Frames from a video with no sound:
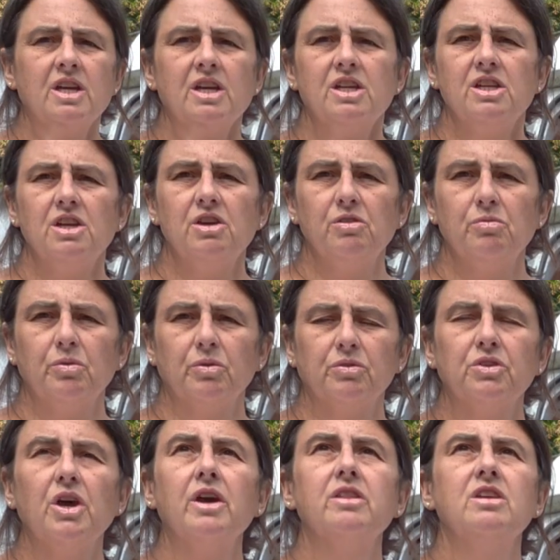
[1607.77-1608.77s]
You will
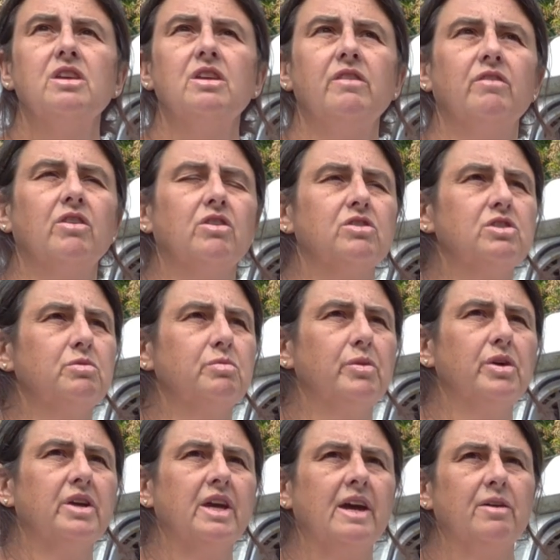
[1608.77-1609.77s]
know that you've got to
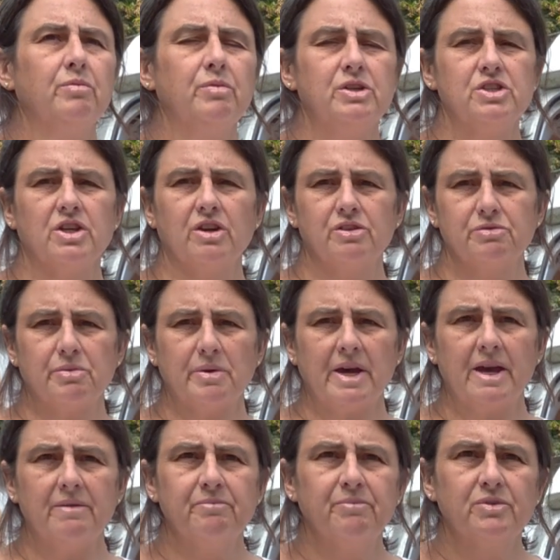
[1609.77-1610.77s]
work out which goes
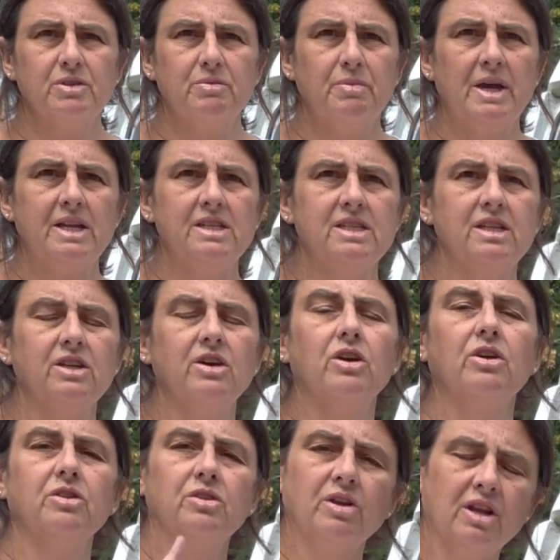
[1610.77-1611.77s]
where, depending
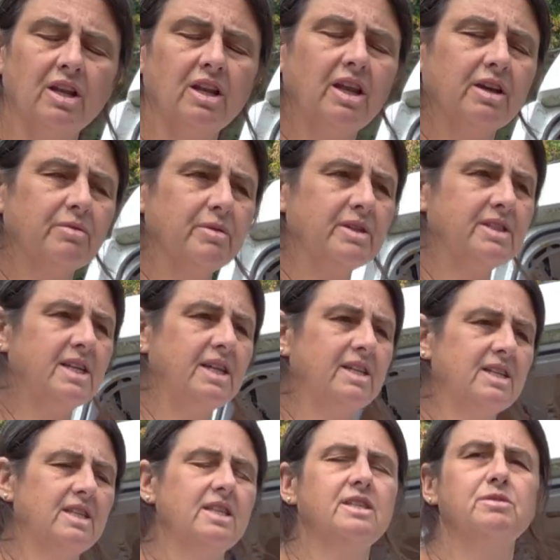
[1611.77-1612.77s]
on, like we said
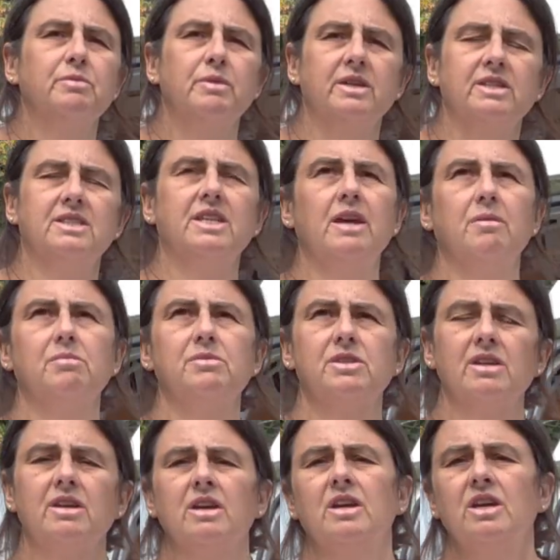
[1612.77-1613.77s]
in this week's tips,
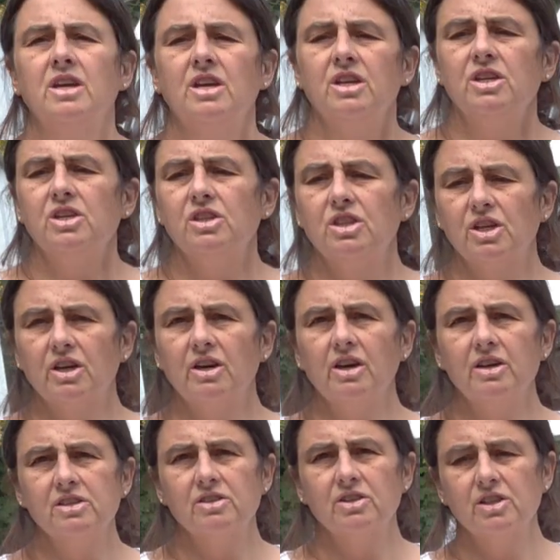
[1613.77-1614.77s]
the
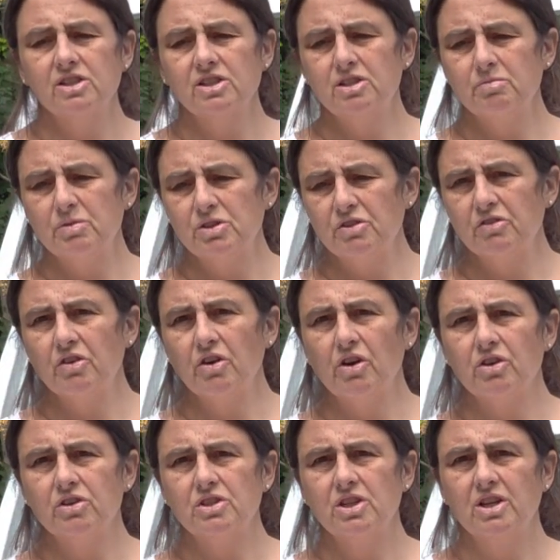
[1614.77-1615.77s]
kinds of customers you've
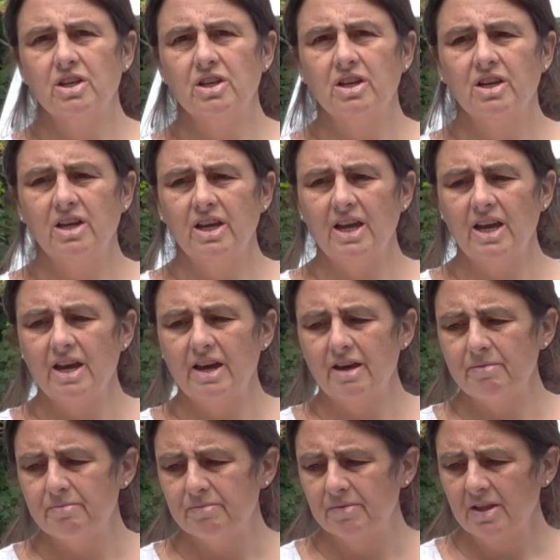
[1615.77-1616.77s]
got
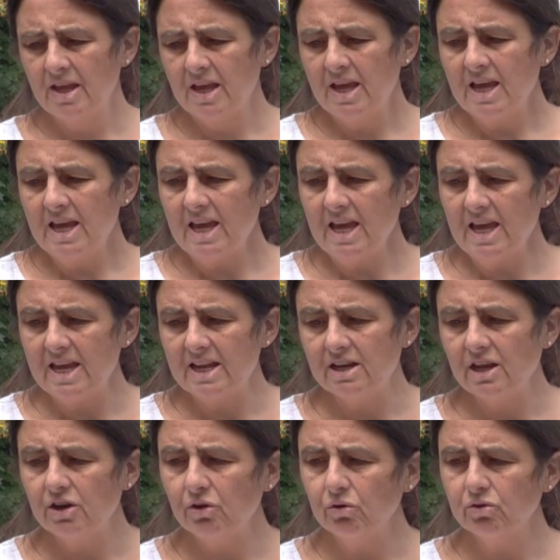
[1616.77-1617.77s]
in,
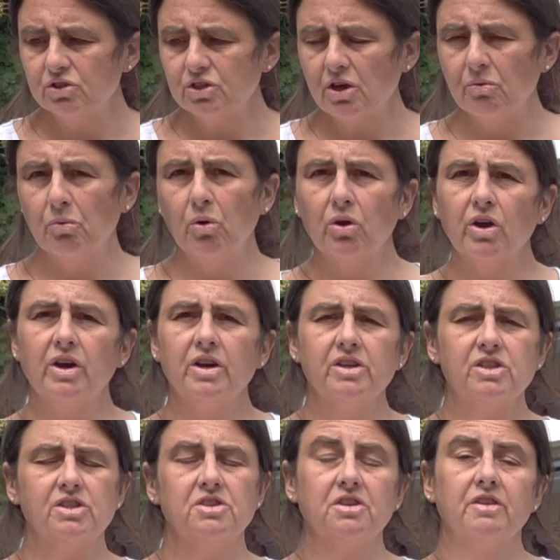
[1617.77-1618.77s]
and also what kind
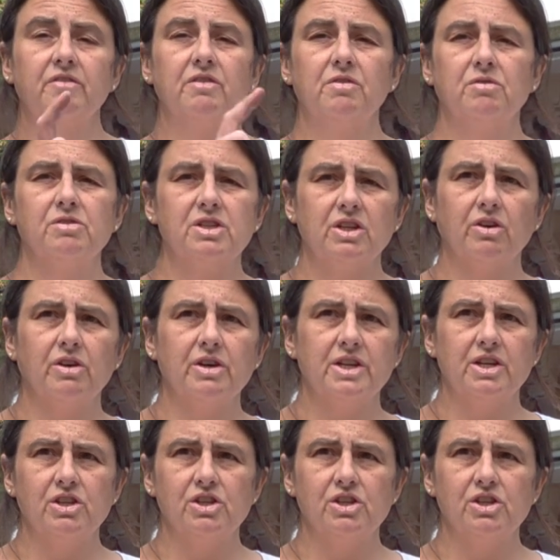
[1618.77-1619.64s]
of stock have you already got in your